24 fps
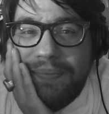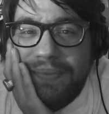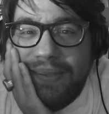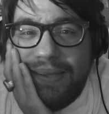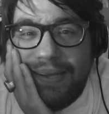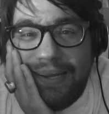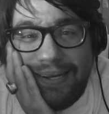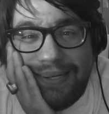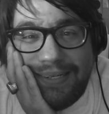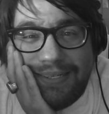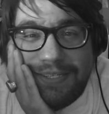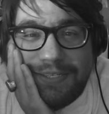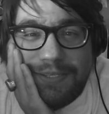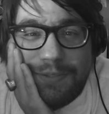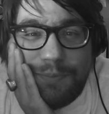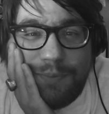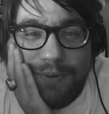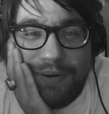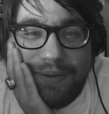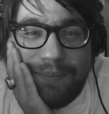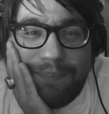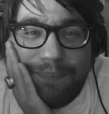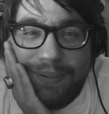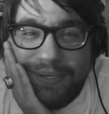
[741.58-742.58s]
I just
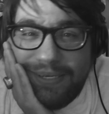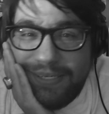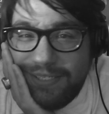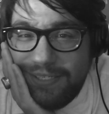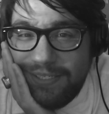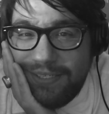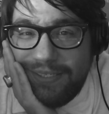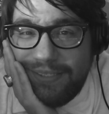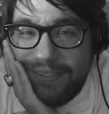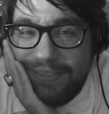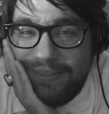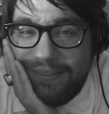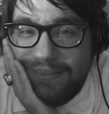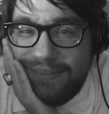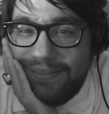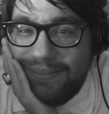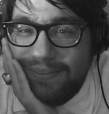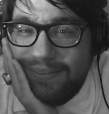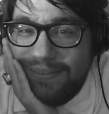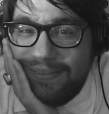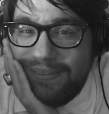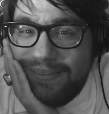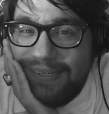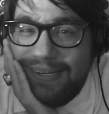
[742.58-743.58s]
want a picture
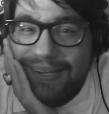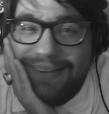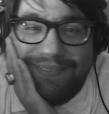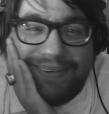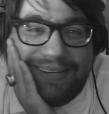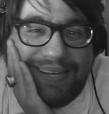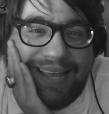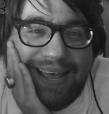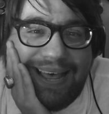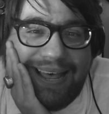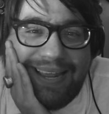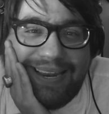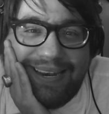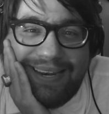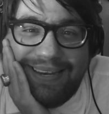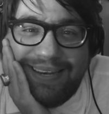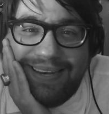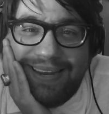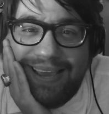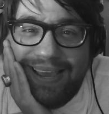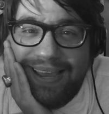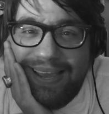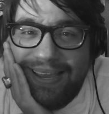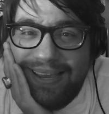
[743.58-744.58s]
of a
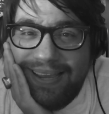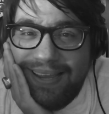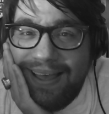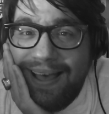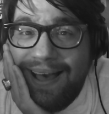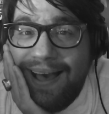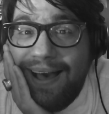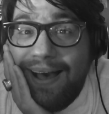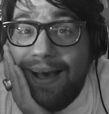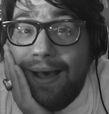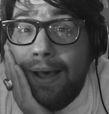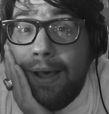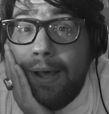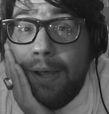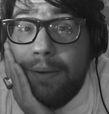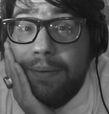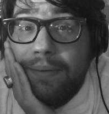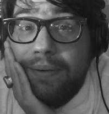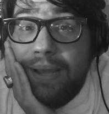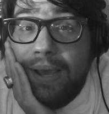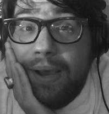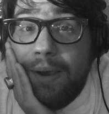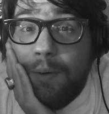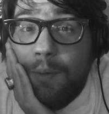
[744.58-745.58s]
goddamn
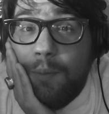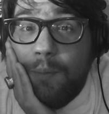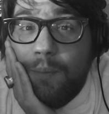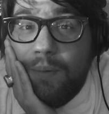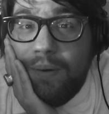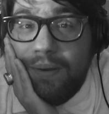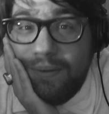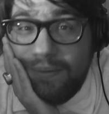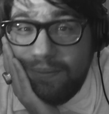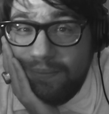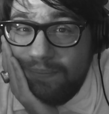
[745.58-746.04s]
hot dog.